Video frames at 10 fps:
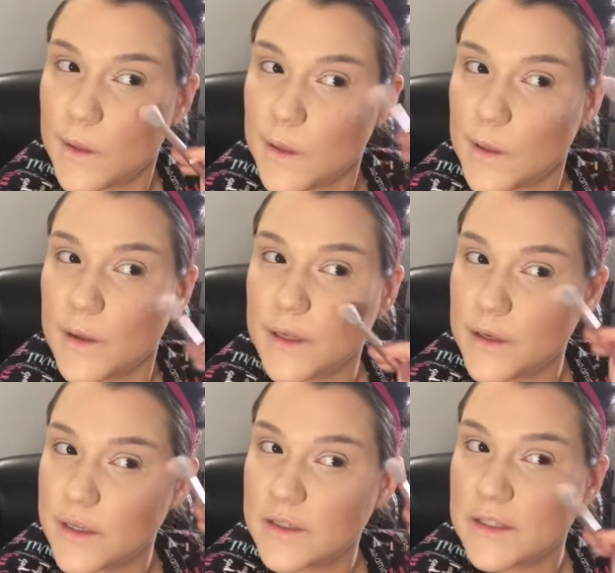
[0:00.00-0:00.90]
oh, and
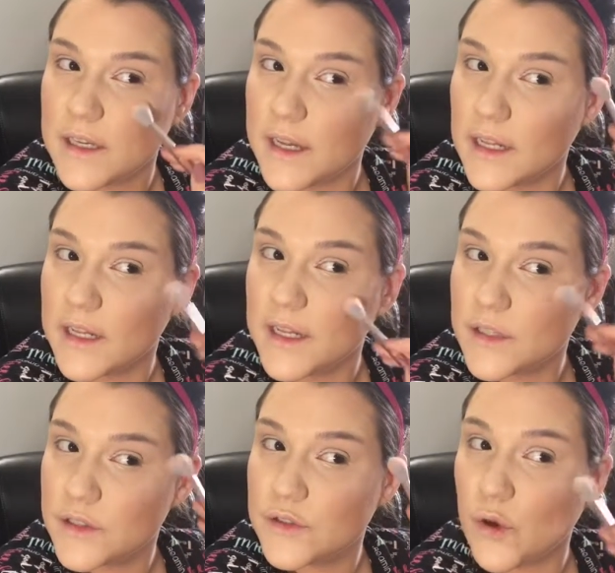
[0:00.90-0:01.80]
you can see it
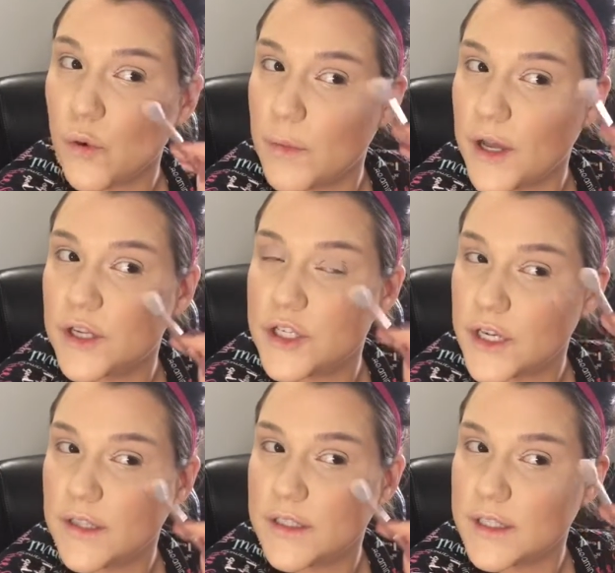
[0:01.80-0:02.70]
like so much
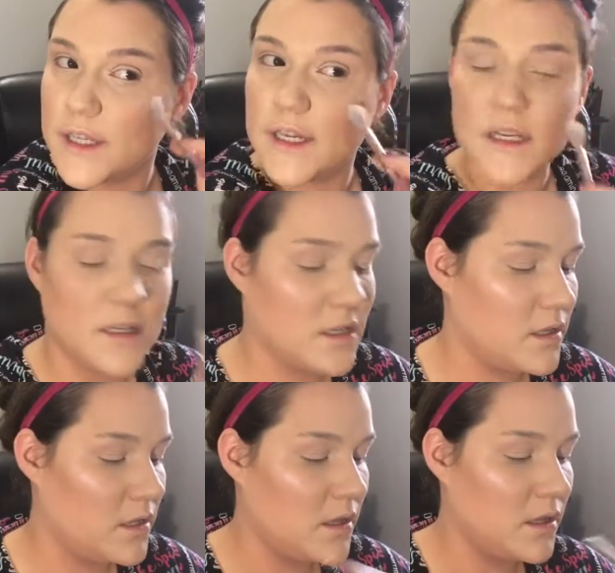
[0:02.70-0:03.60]
on this side.
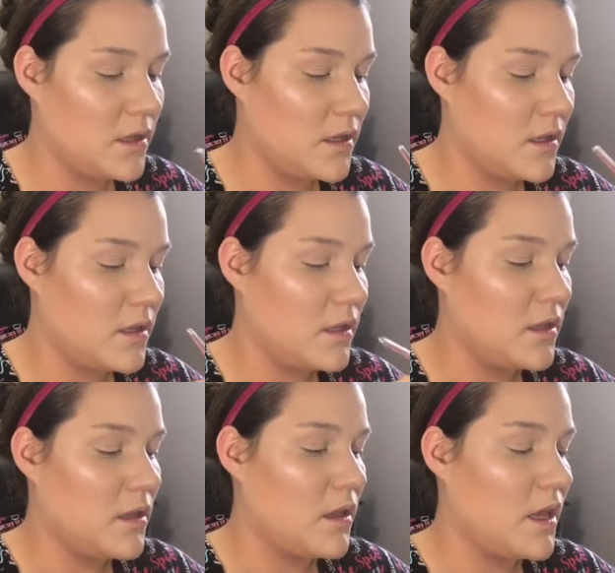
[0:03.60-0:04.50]

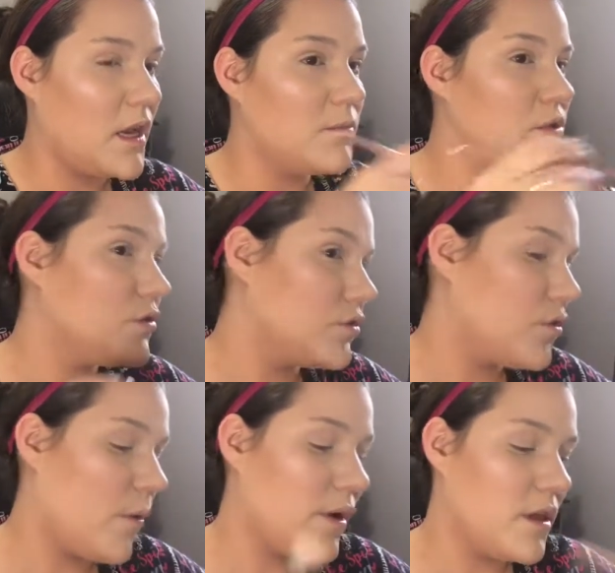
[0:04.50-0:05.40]
And I'm just
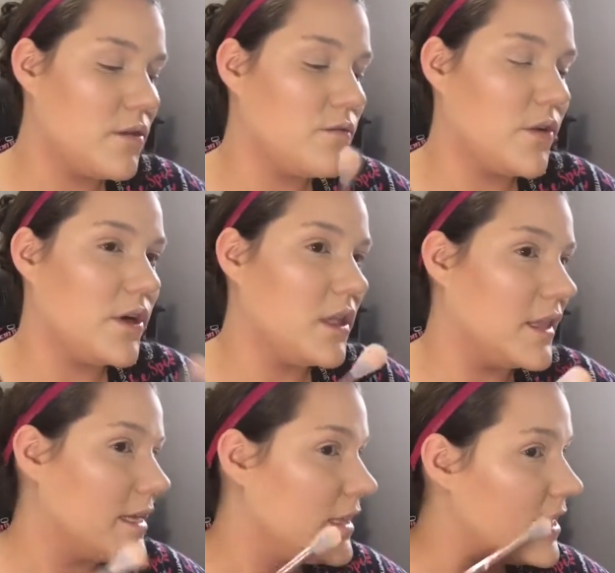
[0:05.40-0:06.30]
going in very
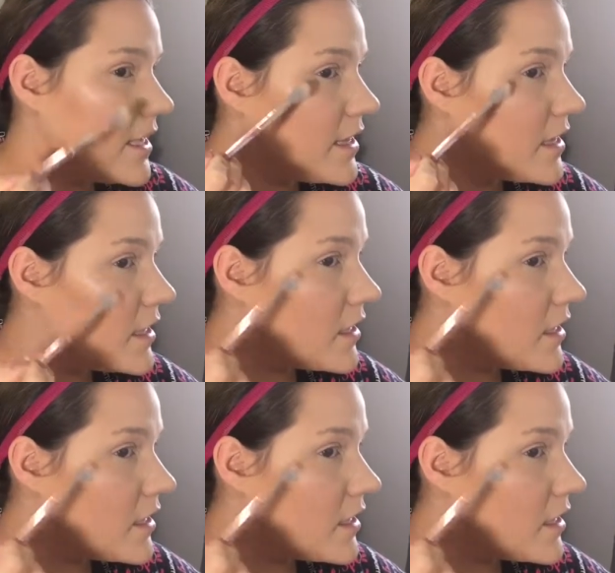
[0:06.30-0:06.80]
lightly.